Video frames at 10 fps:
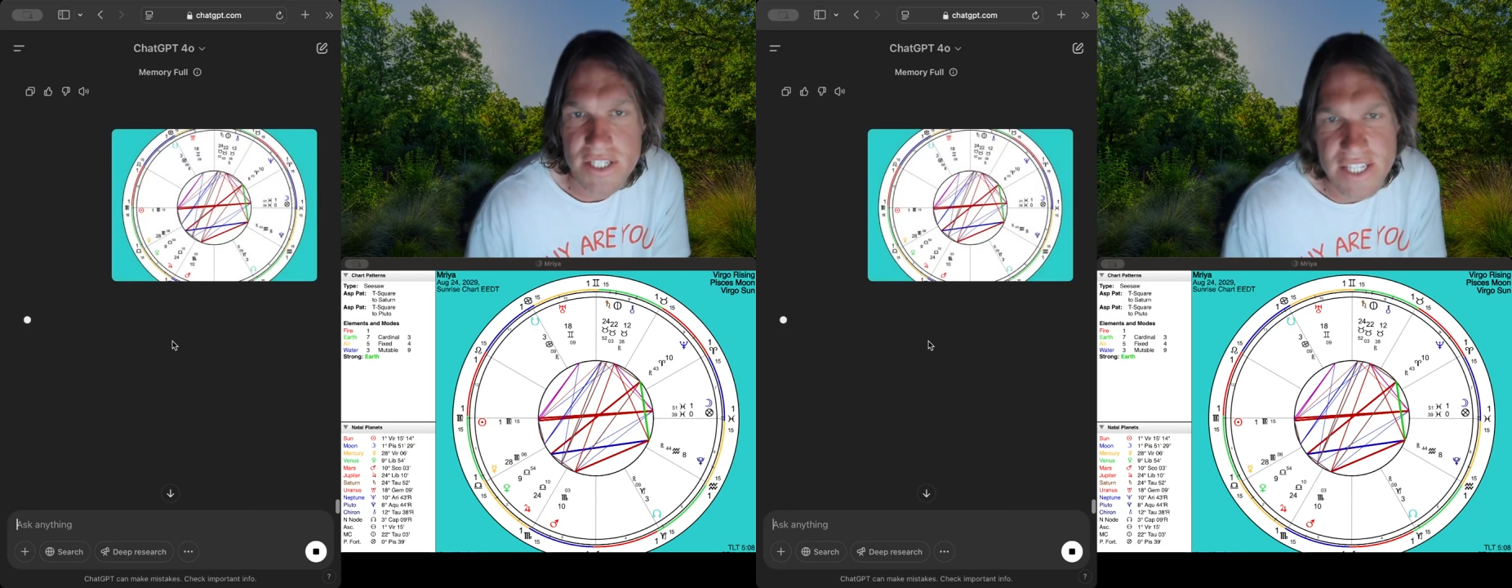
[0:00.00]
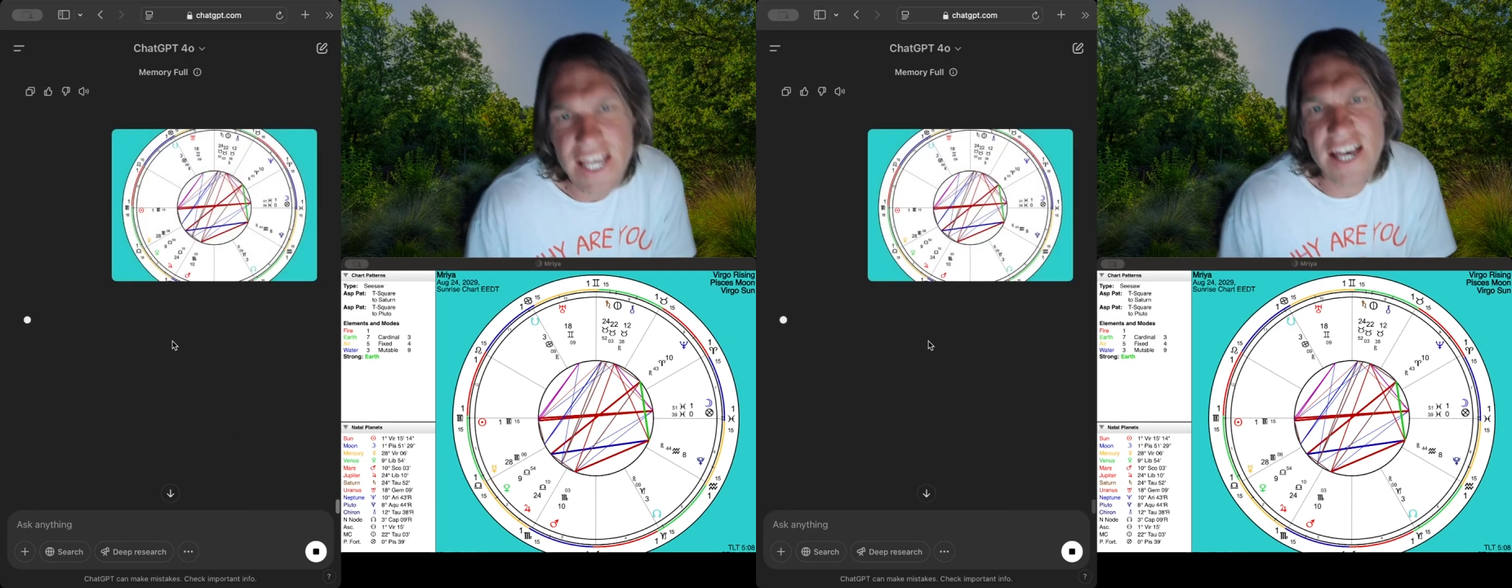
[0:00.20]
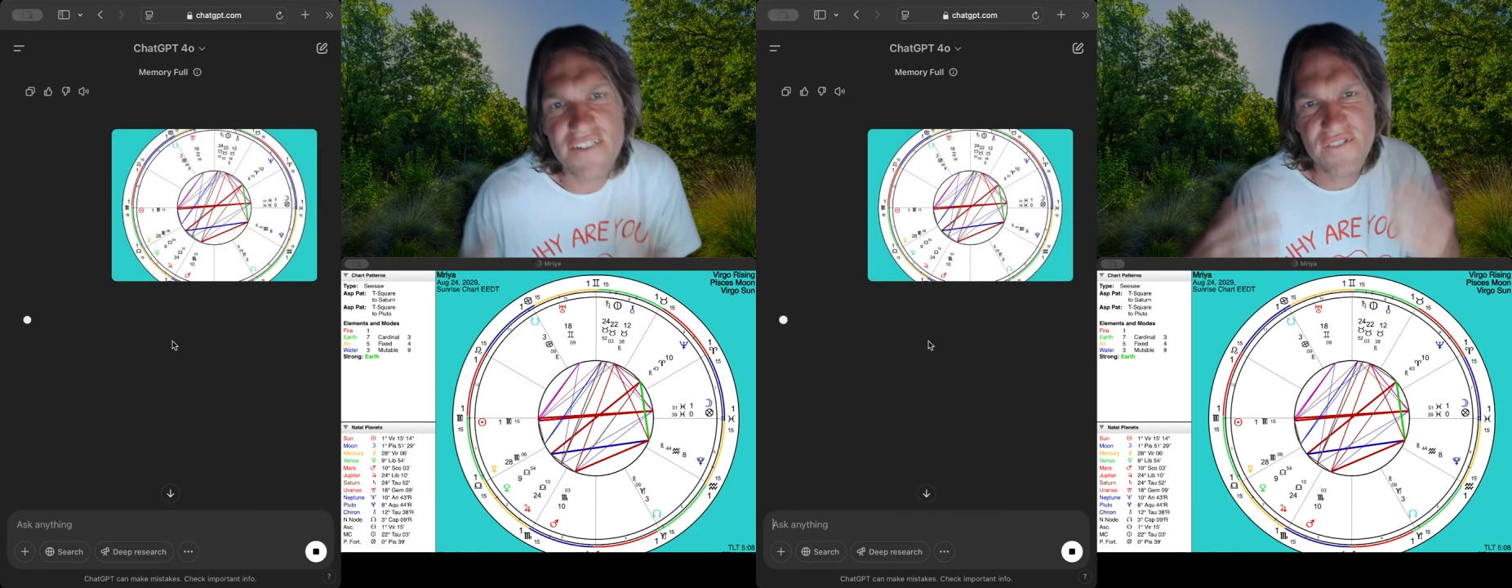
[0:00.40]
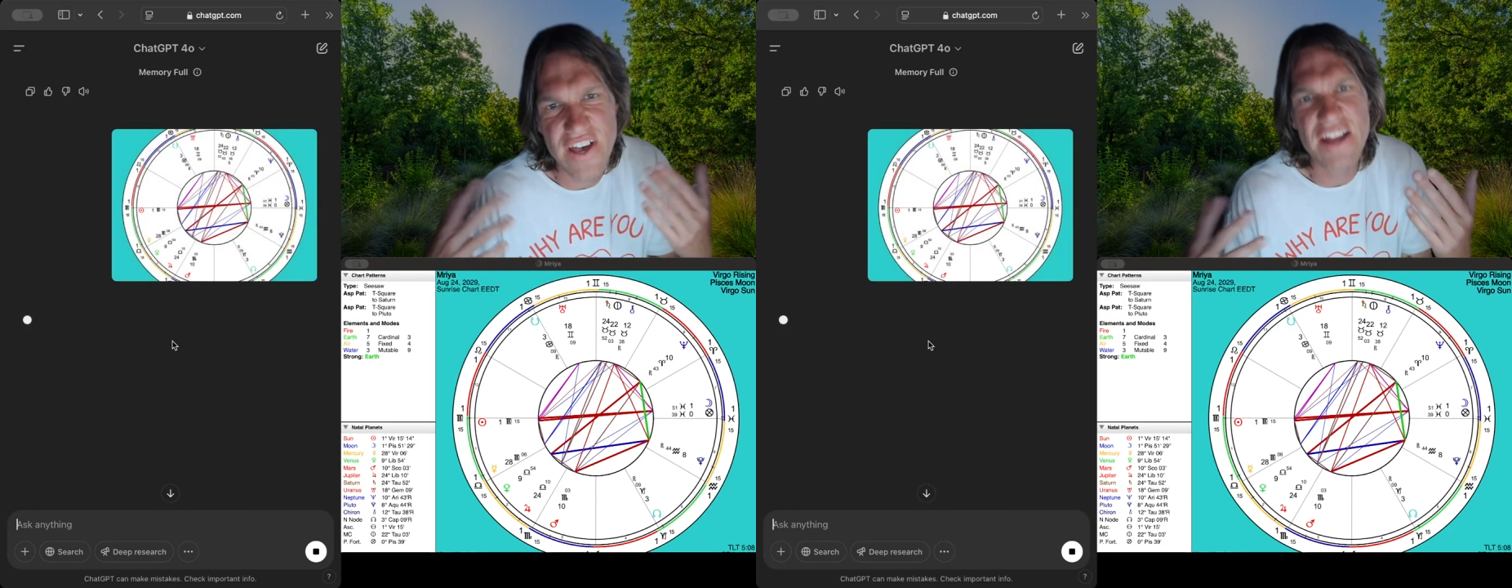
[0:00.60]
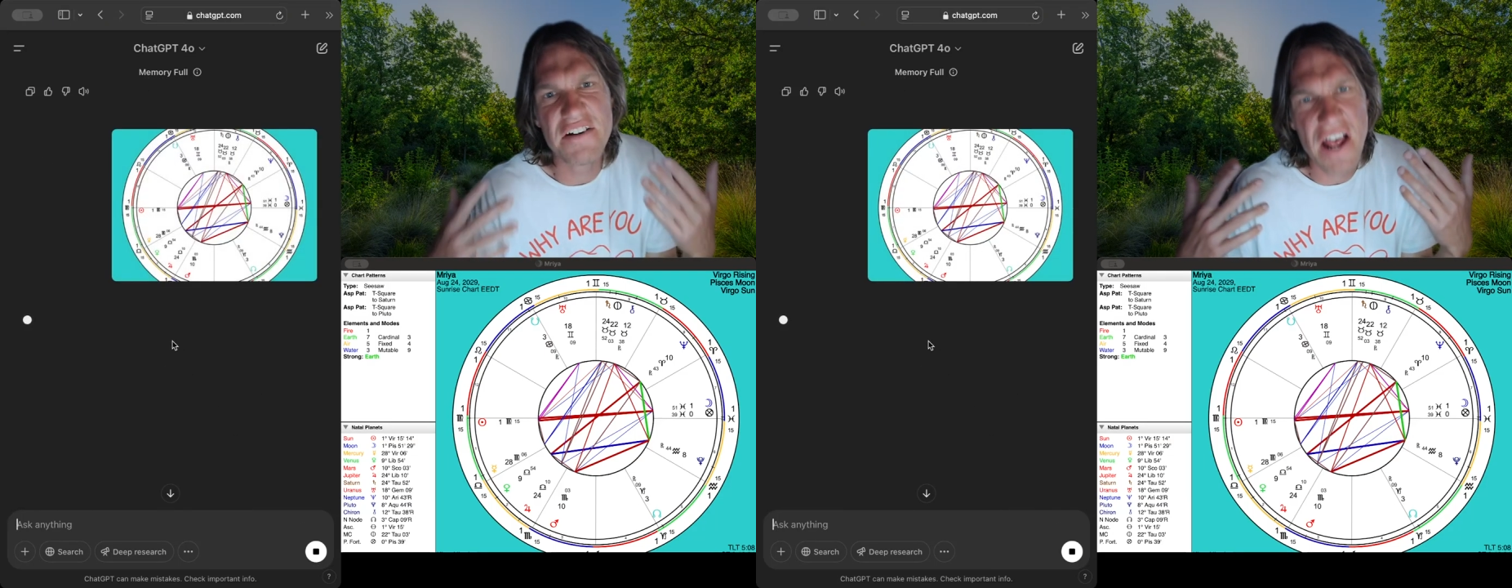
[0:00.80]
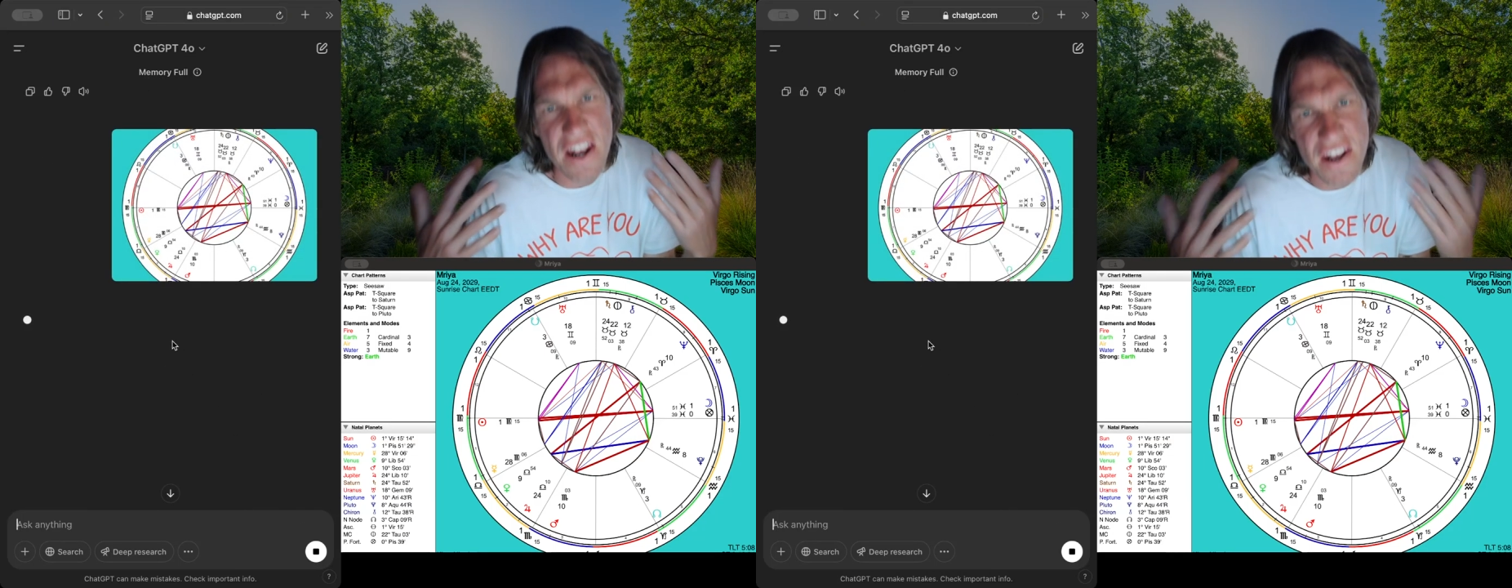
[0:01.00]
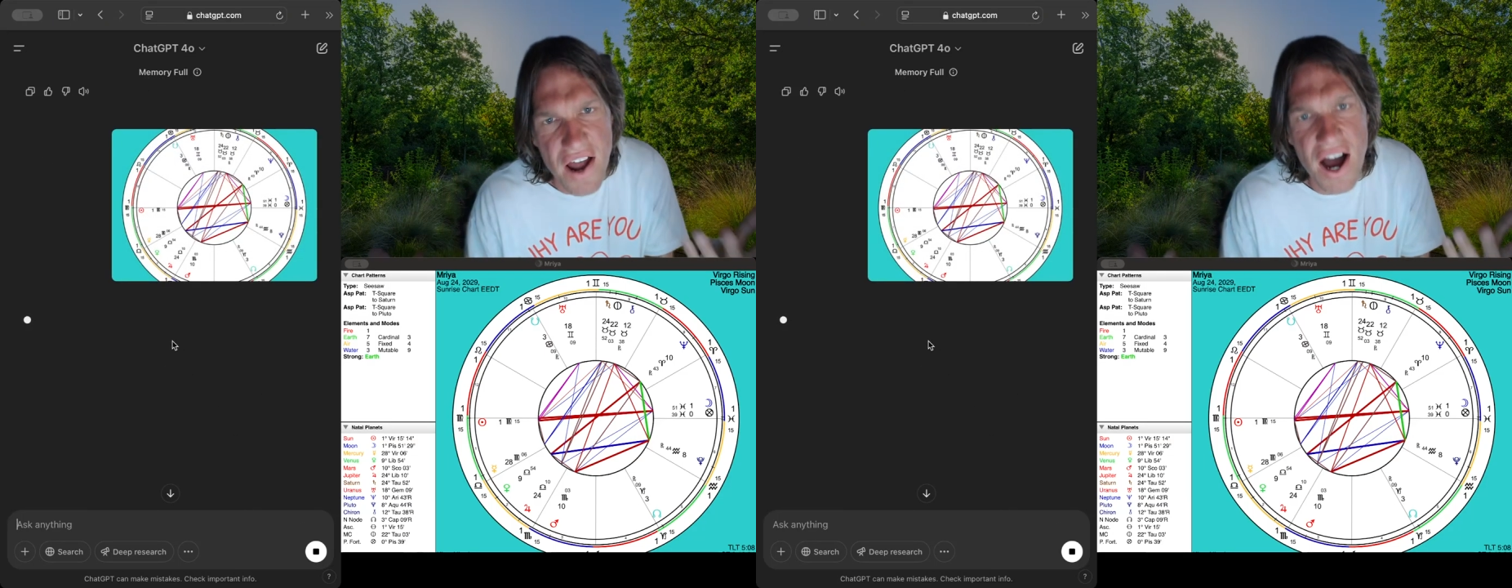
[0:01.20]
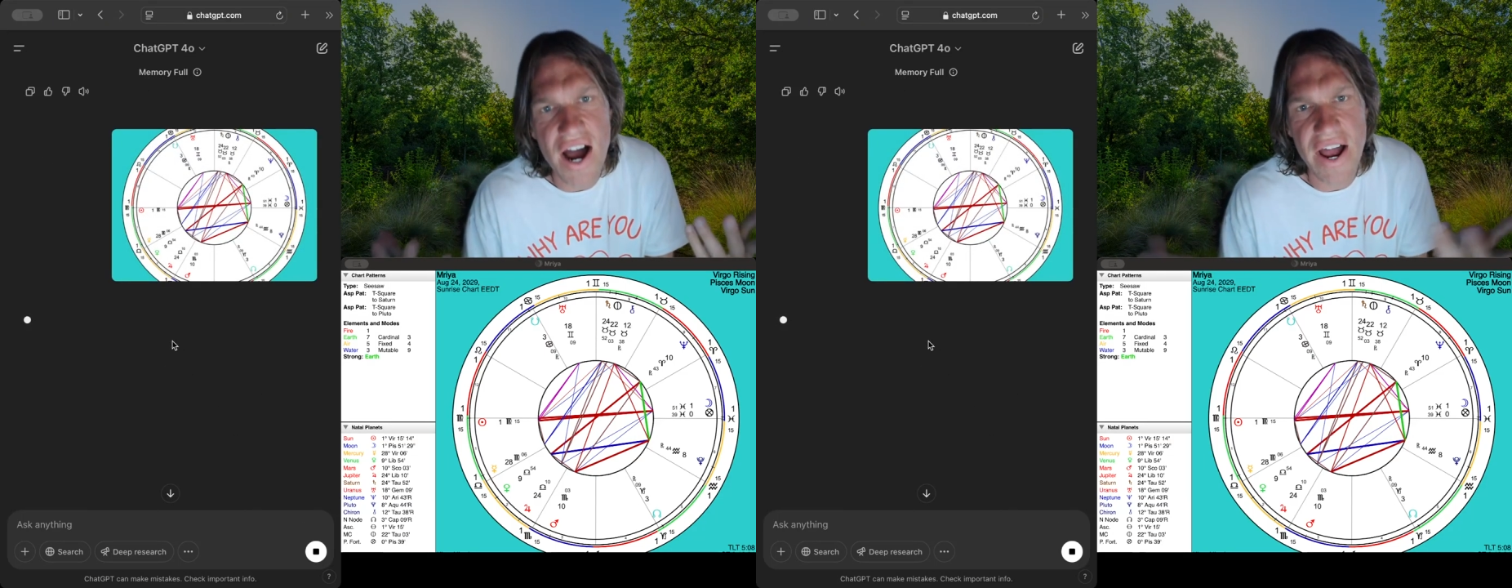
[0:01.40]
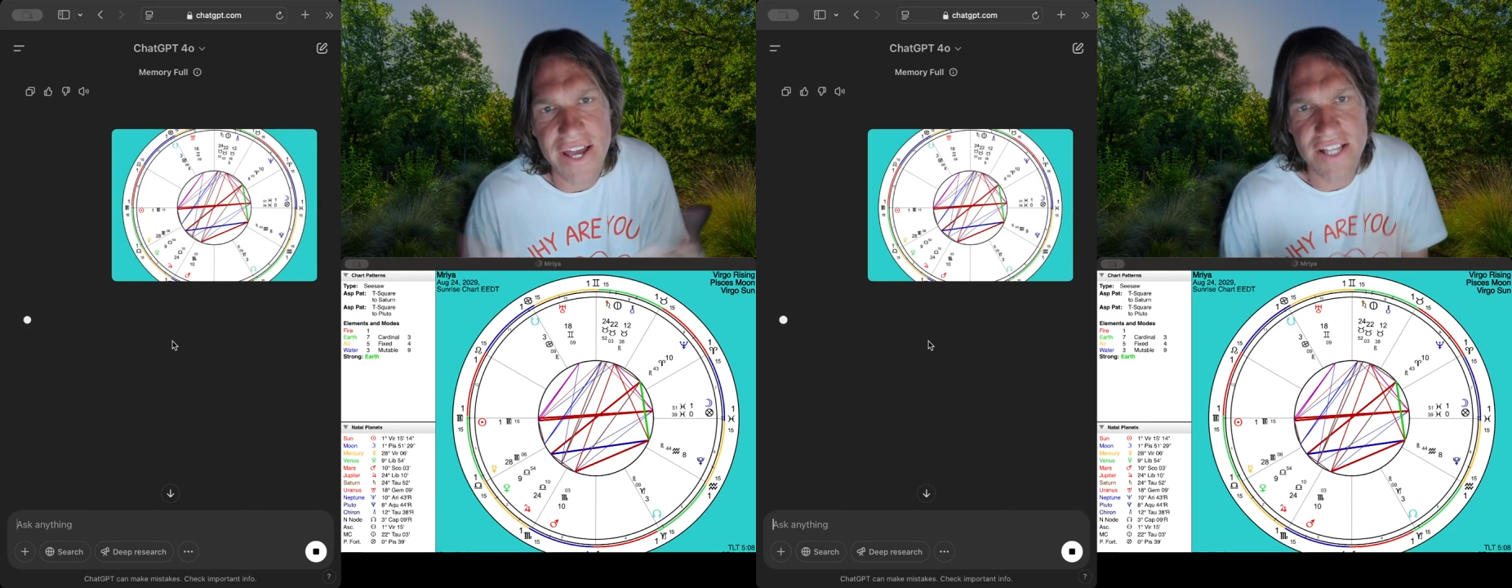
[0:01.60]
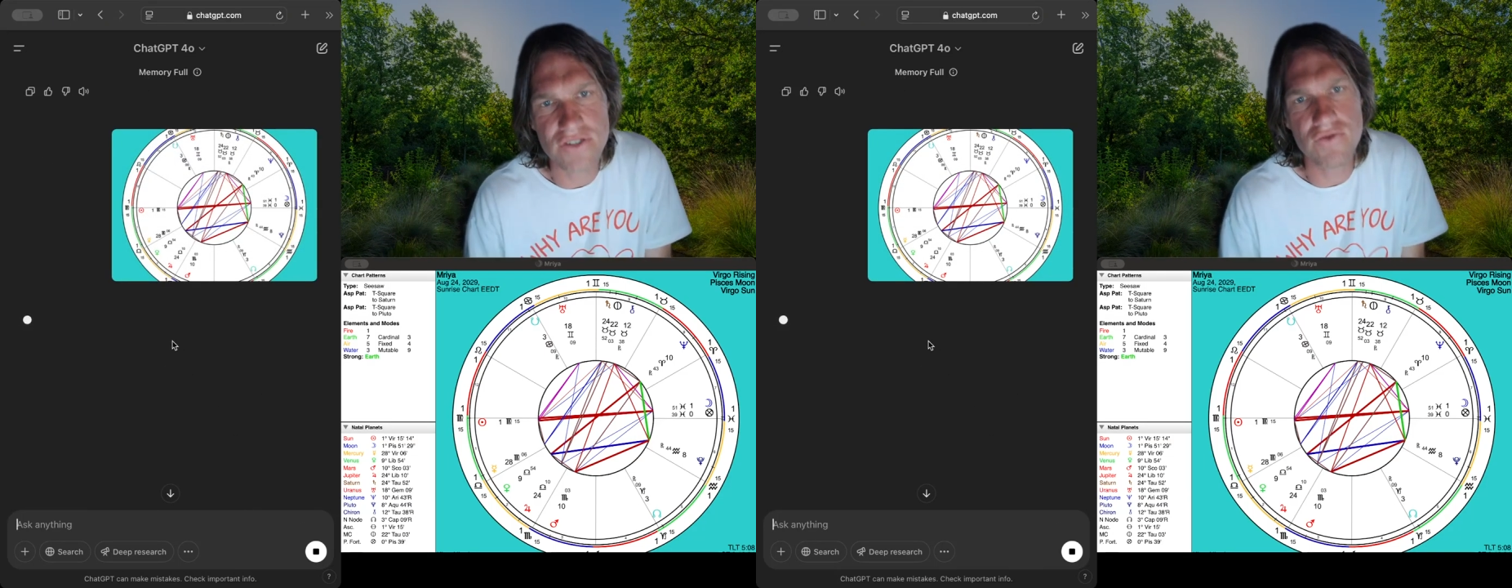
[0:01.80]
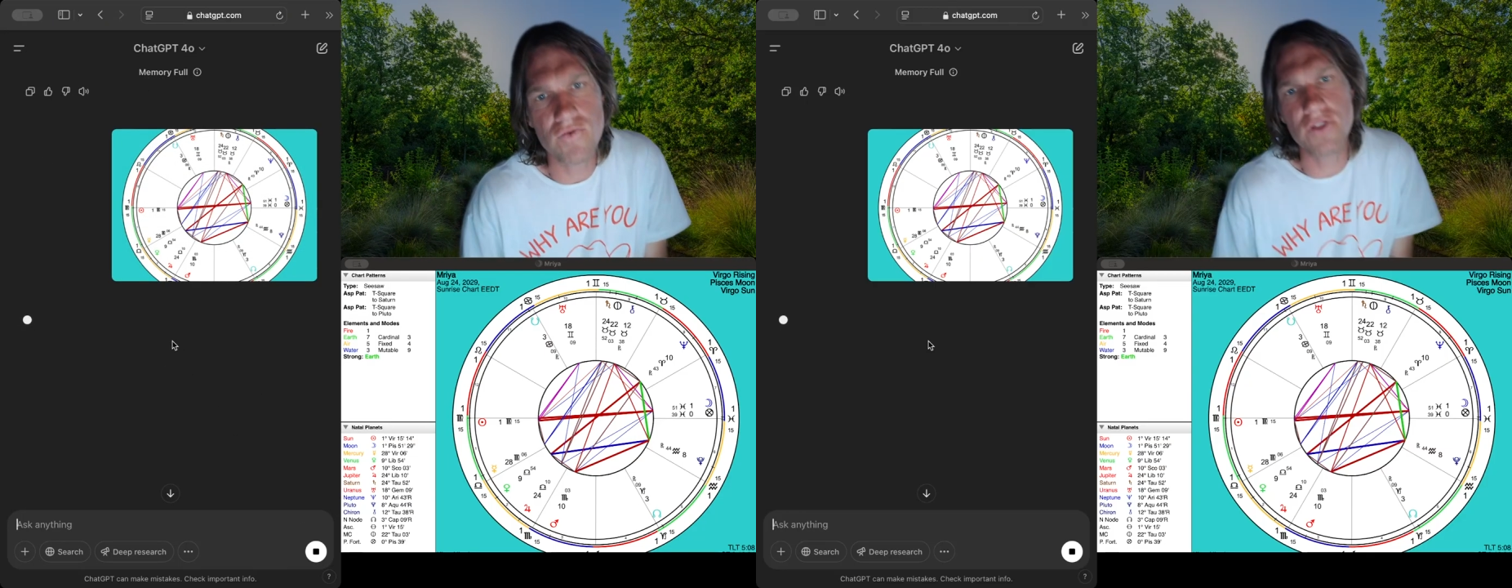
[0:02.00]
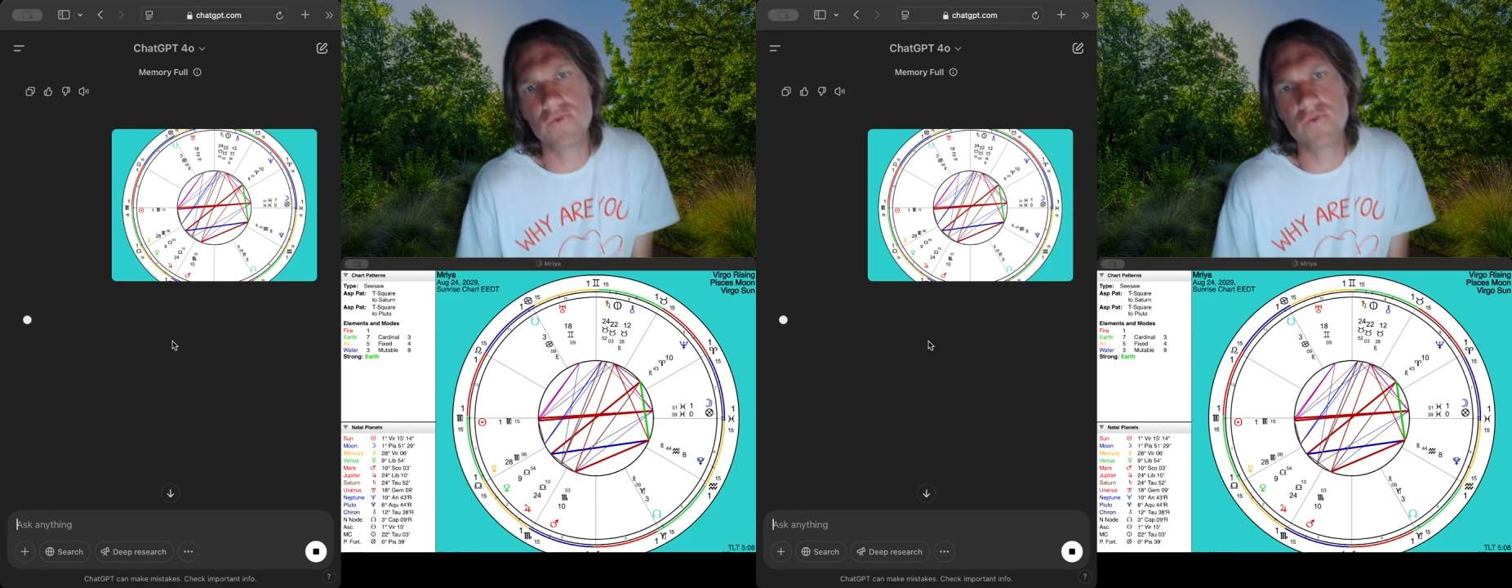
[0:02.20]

See if it aligns with